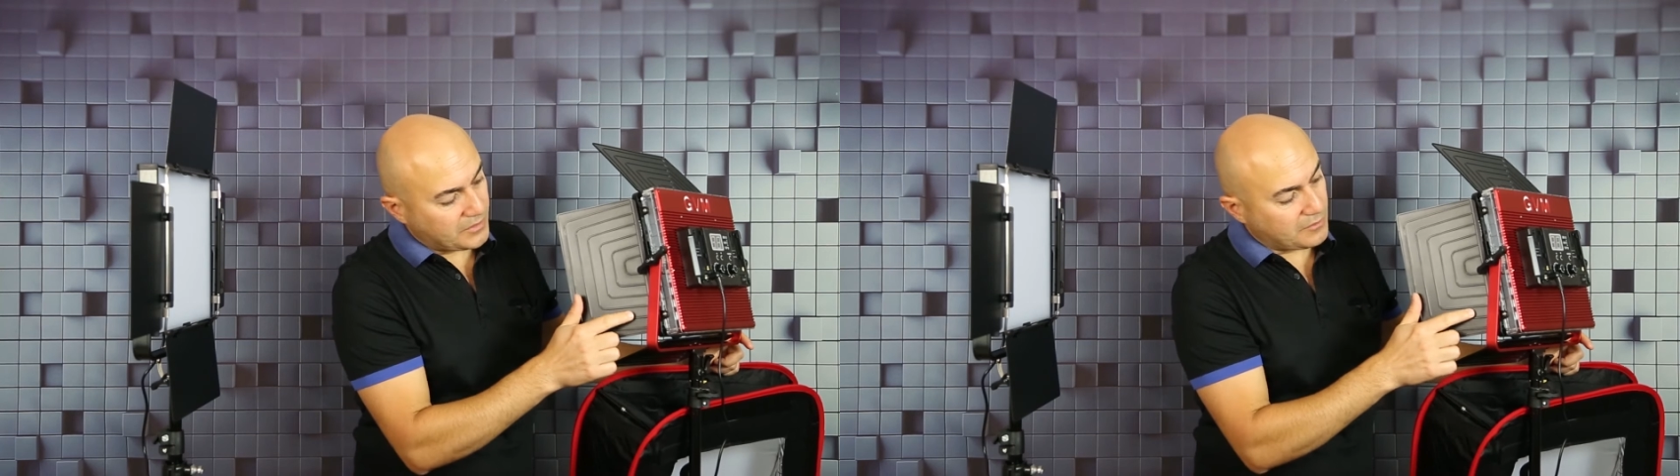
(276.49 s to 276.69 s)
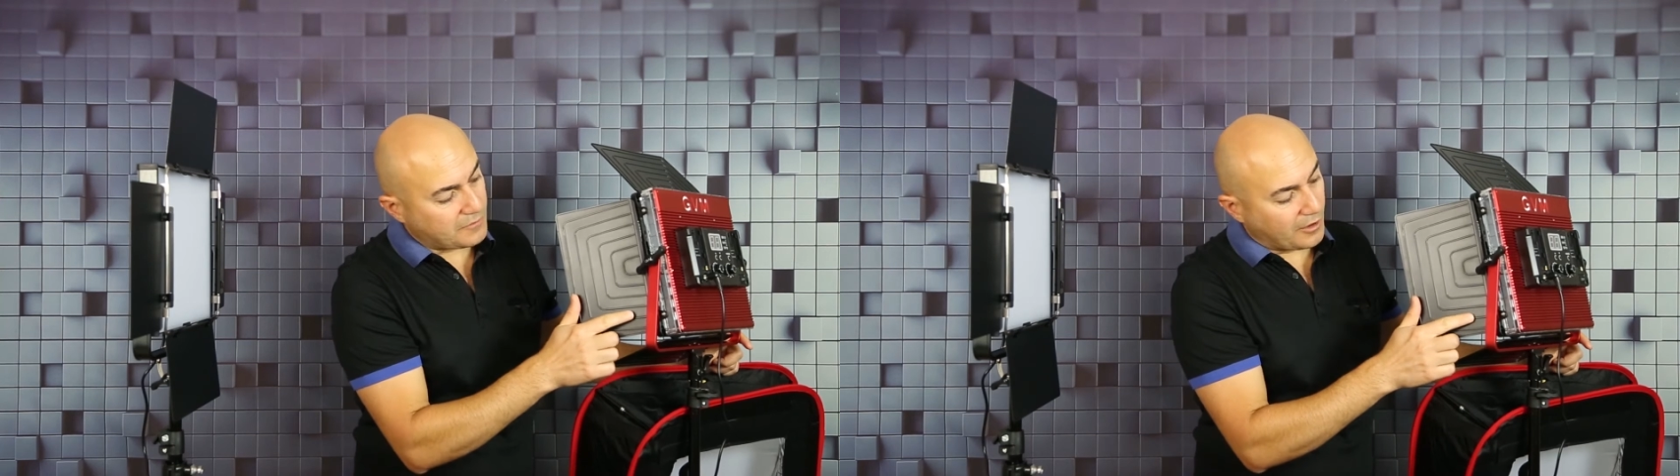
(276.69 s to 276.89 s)

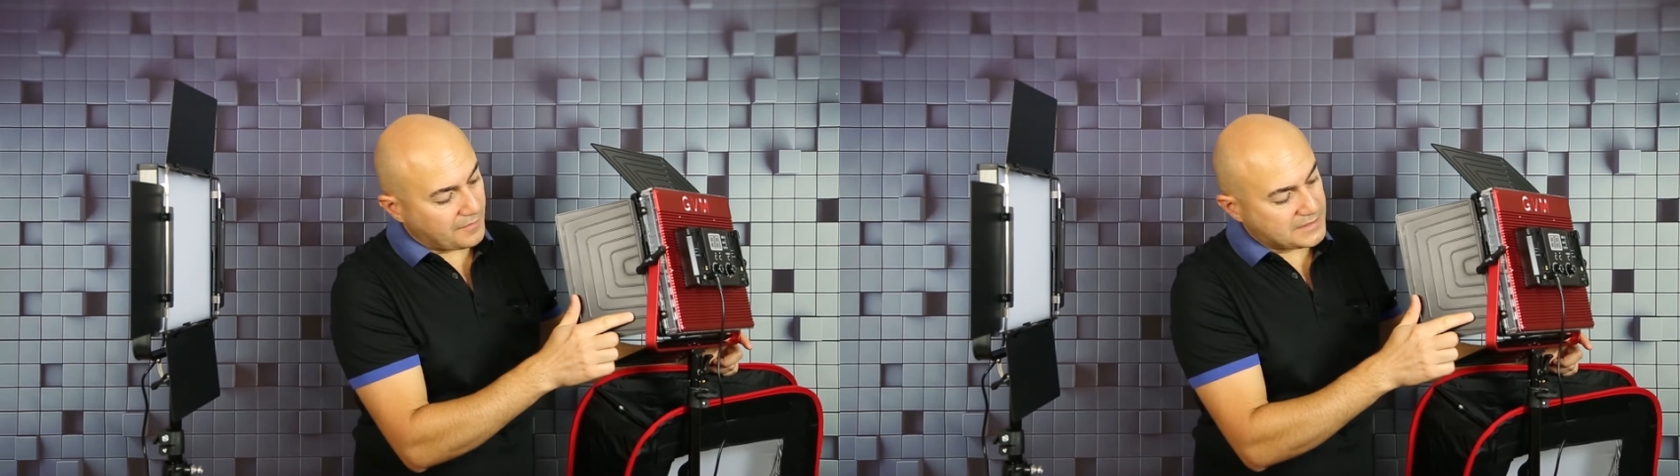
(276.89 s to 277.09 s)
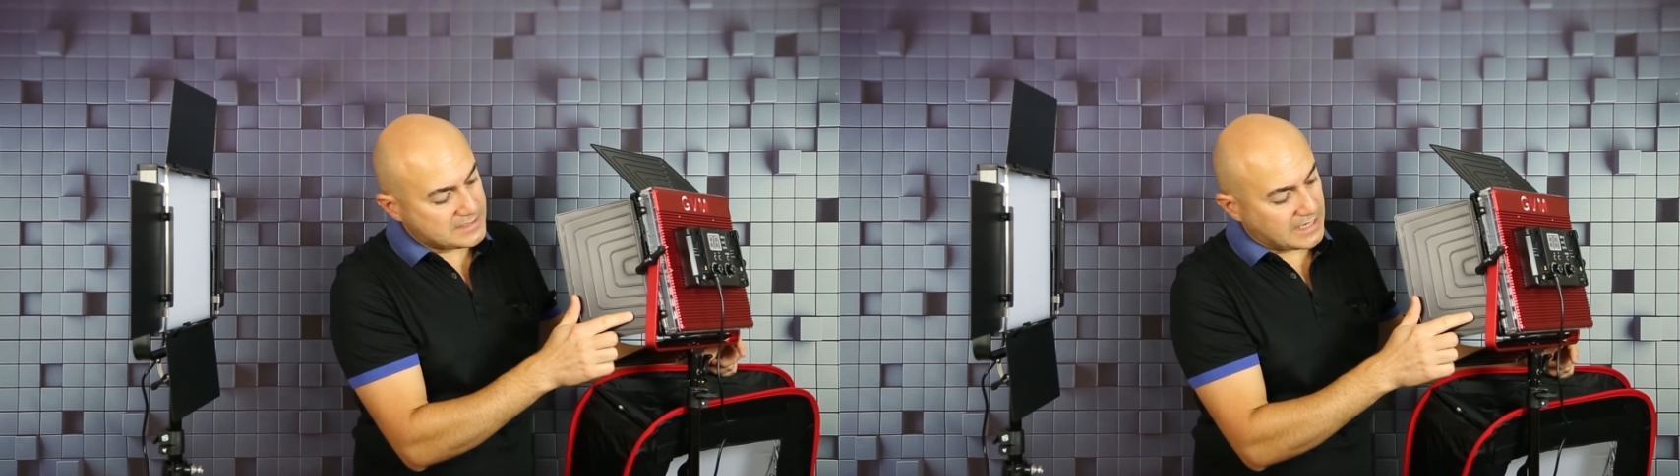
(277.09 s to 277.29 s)
You've
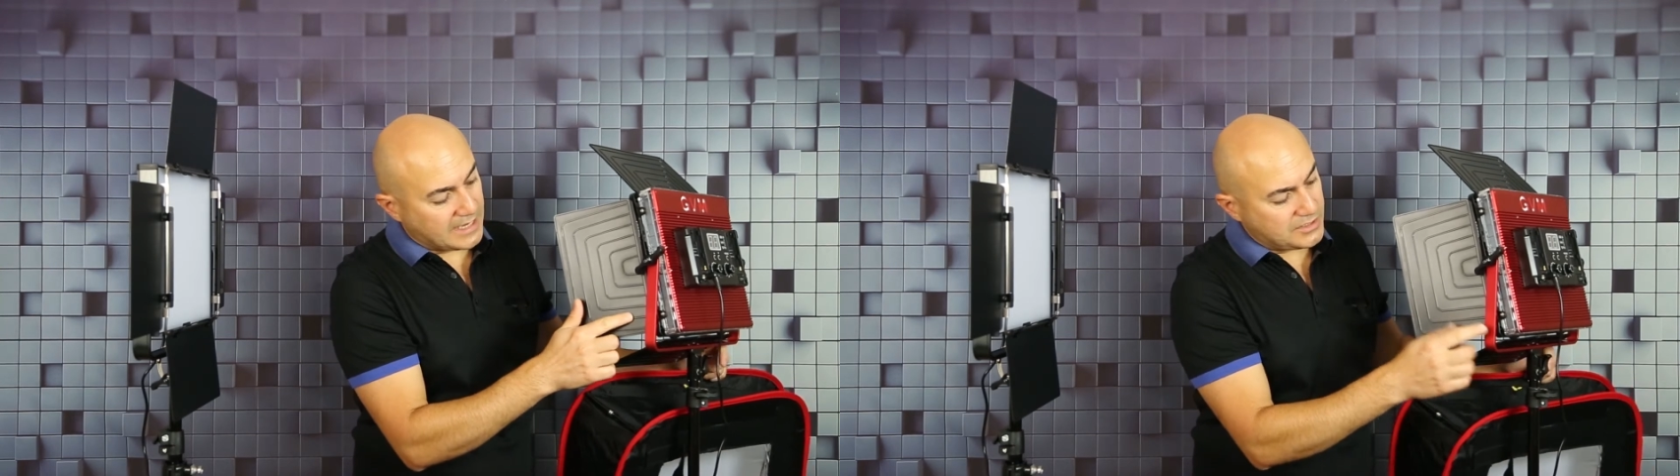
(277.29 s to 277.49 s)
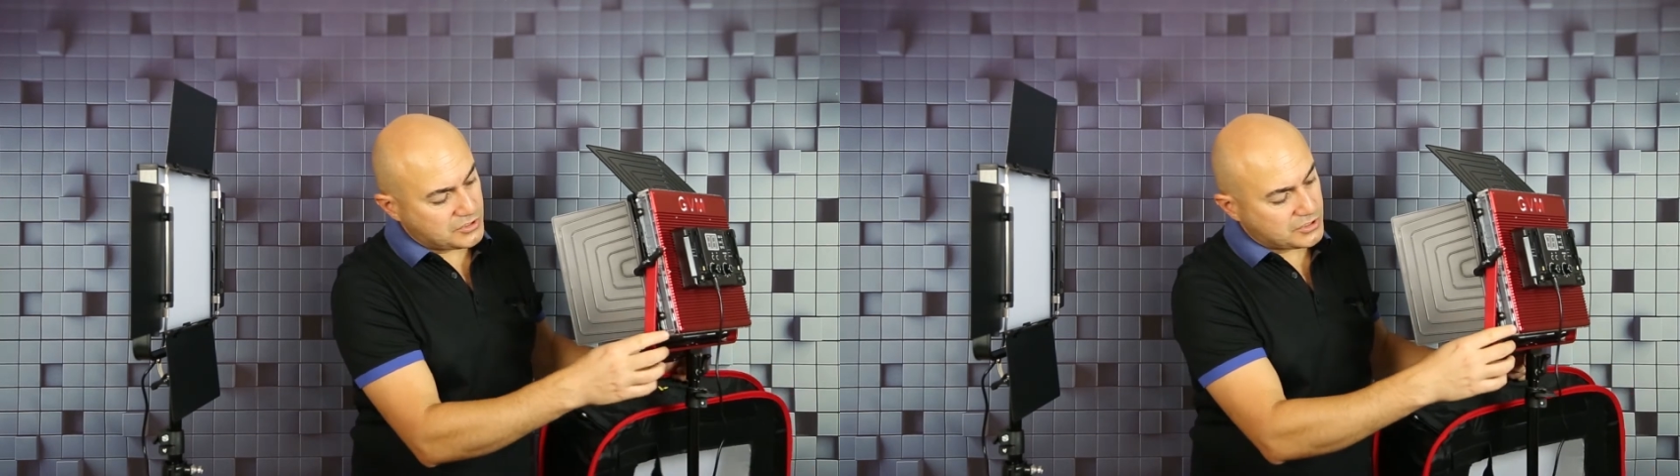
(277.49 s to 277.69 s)
got this
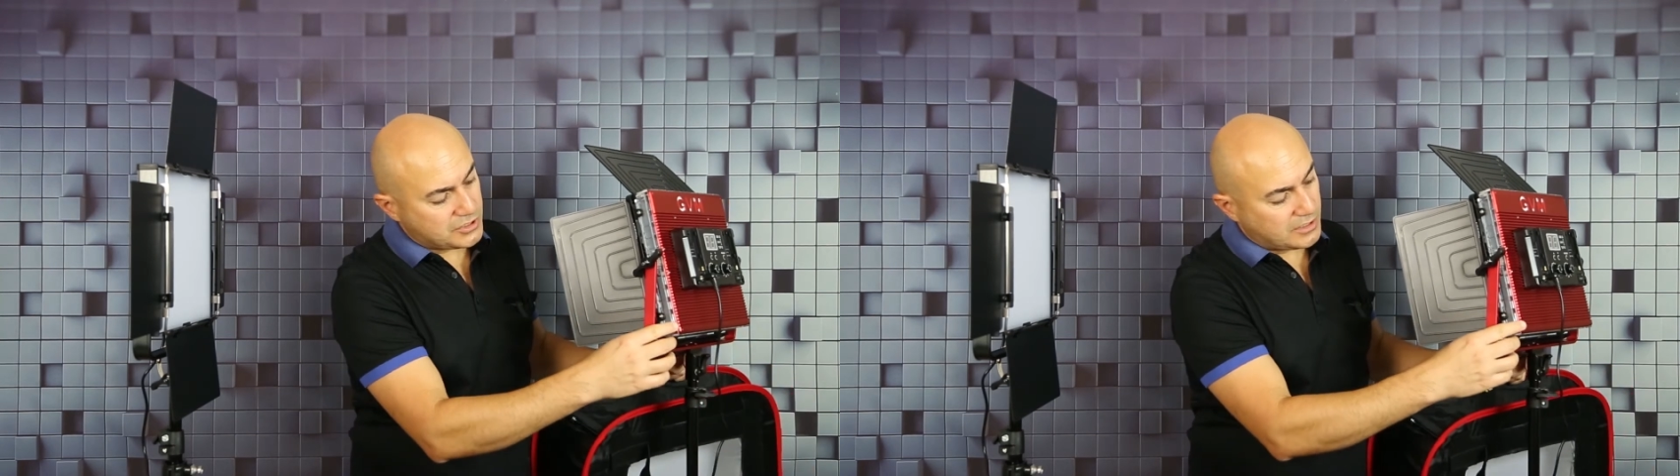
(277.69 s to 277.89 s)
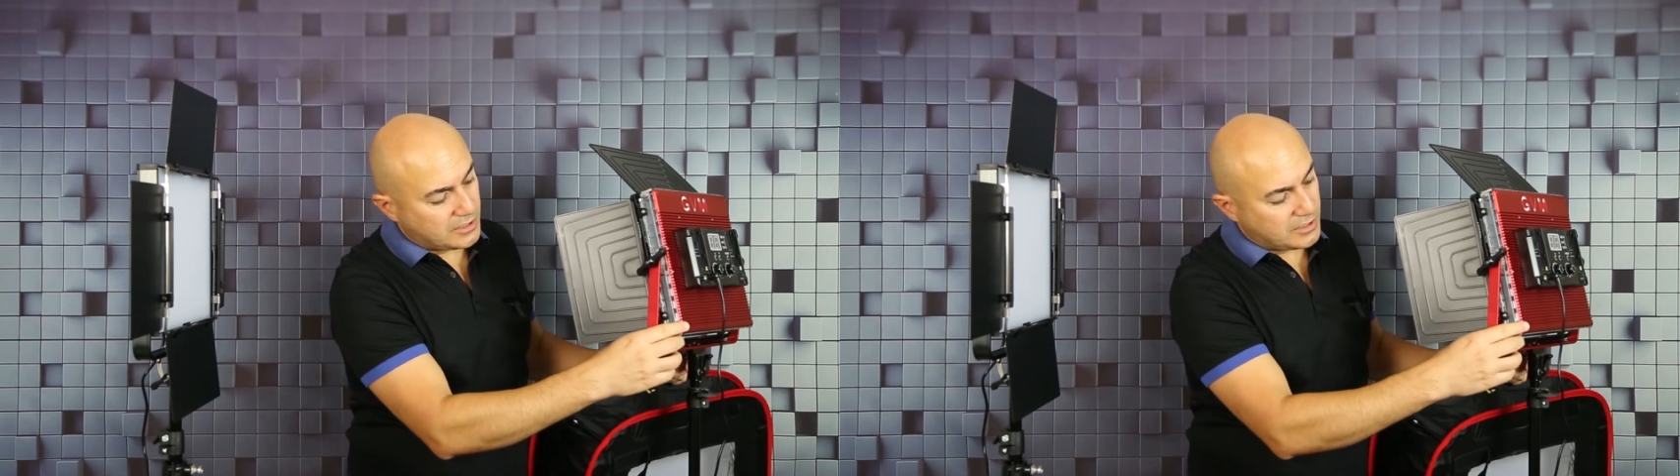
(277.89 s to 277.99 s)
edge,